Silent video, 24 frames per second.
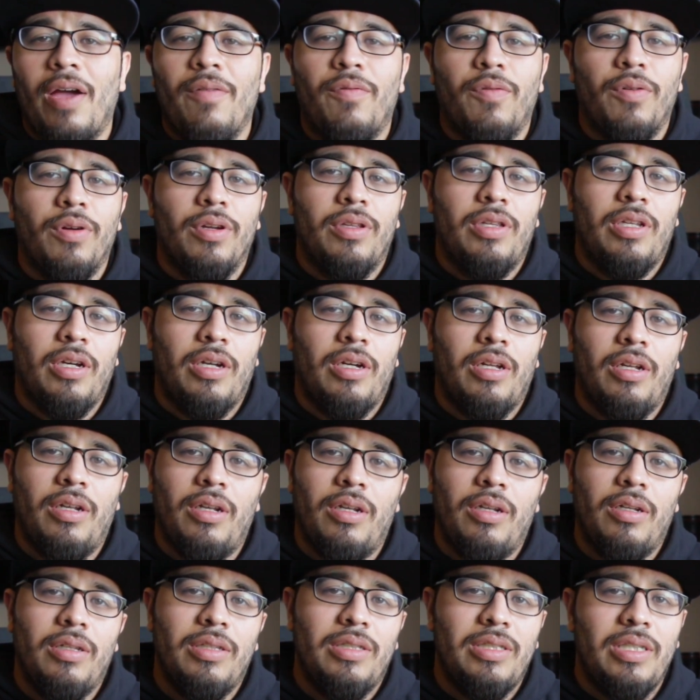I've worked
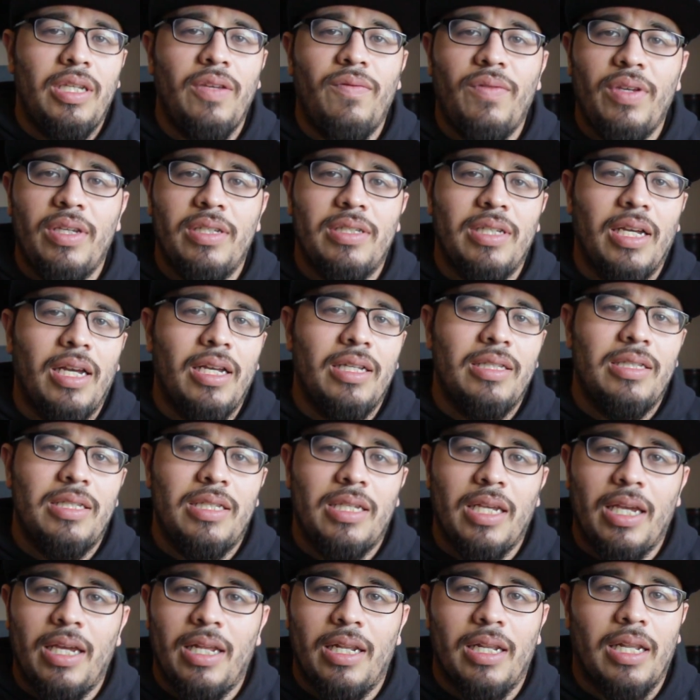on TV
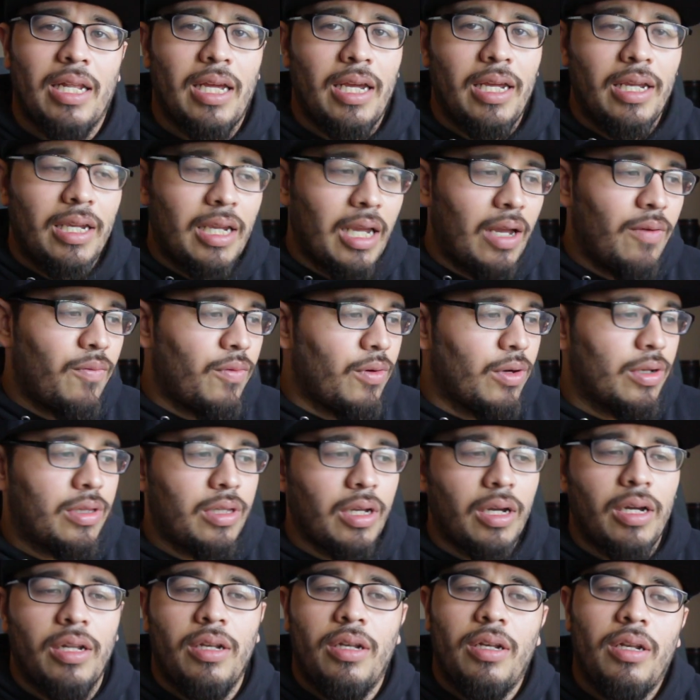sets and I've
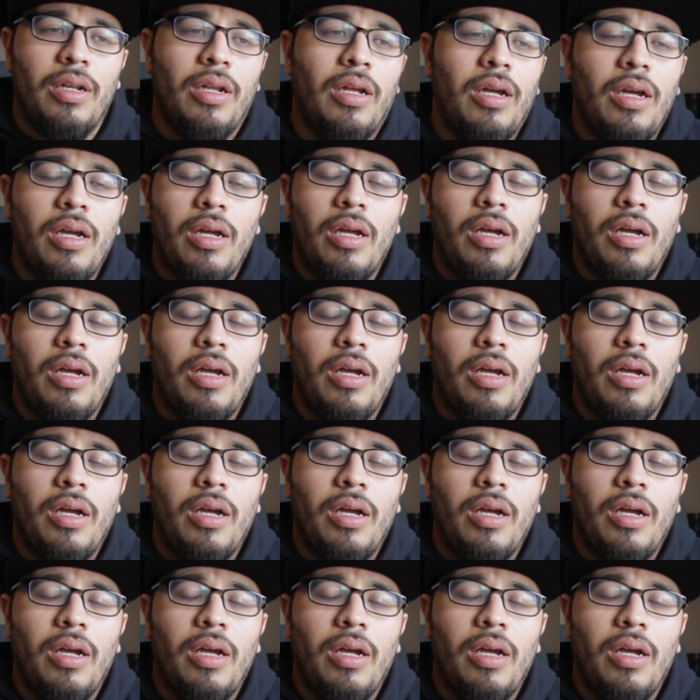worked on